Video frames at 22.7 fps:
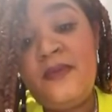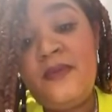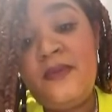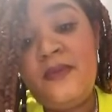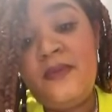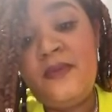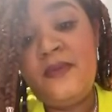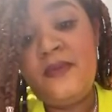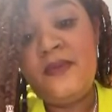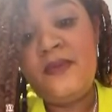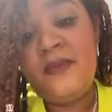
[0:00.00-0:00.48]

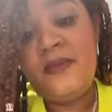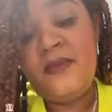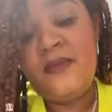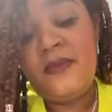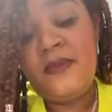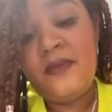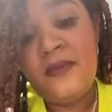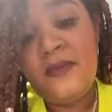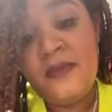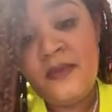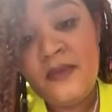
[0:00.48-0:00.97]

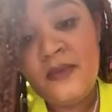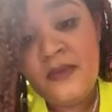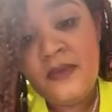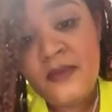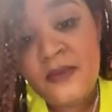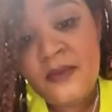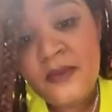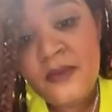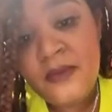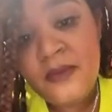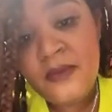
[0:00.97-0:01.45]

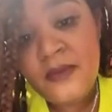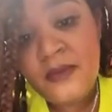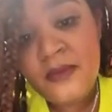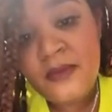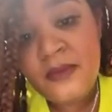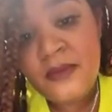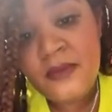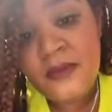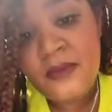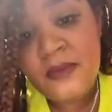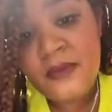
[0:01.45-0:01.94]

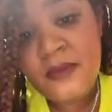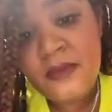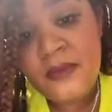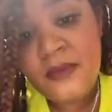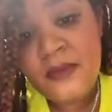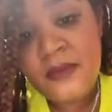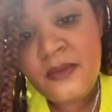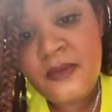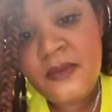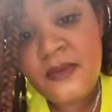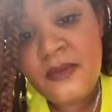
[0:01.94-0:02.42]

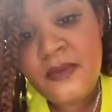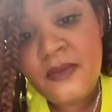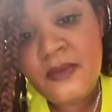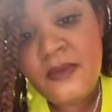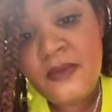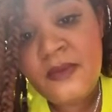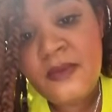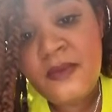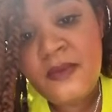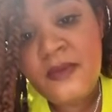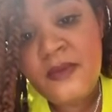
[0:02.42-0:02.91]

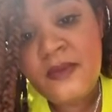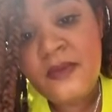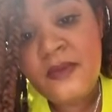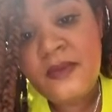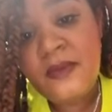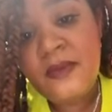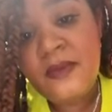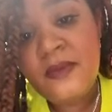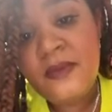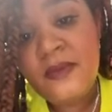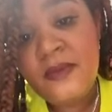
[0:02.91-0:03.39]

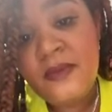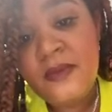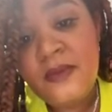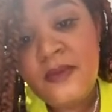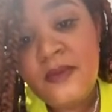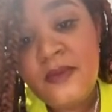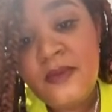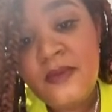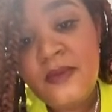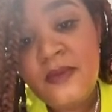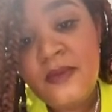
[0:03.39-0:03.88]

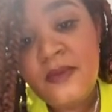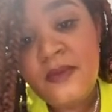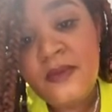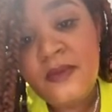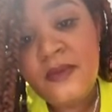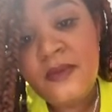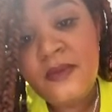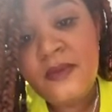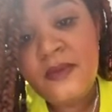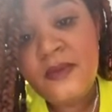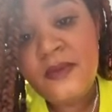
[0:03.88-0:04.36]

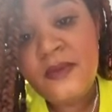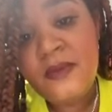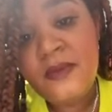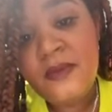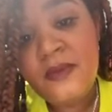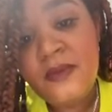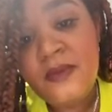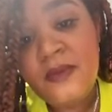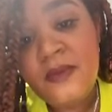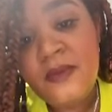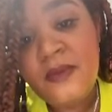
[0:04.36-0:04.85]

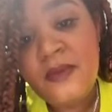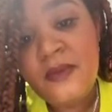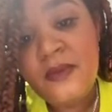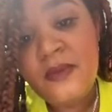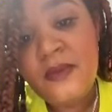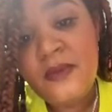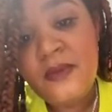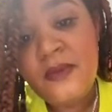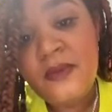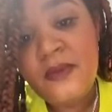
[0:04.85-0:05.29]
(silent)